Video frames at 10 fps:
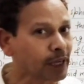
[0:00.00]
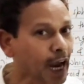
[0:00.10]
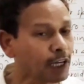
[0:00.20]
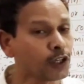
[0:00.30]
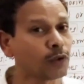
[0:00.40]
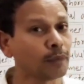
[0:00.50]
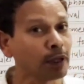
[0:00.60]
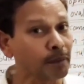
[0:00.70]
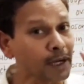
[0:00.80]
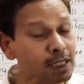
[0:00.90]
reticulum
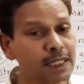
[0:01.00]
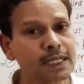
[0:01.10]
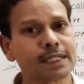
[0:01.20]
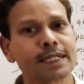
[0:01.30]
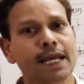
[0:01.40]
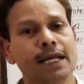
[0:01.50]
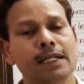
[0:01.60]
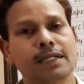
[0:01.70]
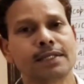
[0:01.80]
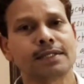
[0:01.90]
in muscle
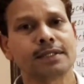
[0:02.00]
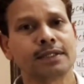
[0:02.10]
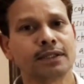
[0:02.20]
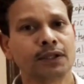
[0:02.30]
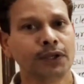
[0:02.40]
cells